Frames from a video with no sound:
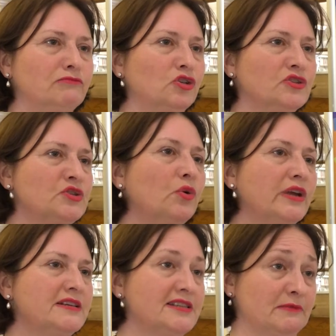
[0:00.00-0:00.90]
got
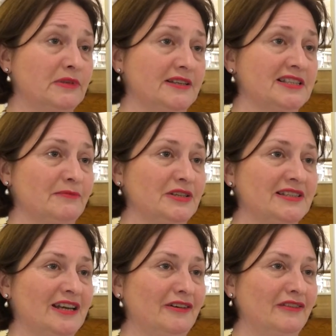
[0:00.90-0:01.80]
talking to some
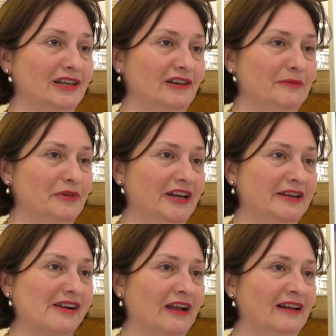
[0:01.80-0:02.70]
customers here in the library,
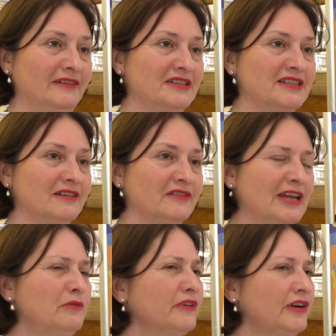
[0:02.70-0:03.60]
and they were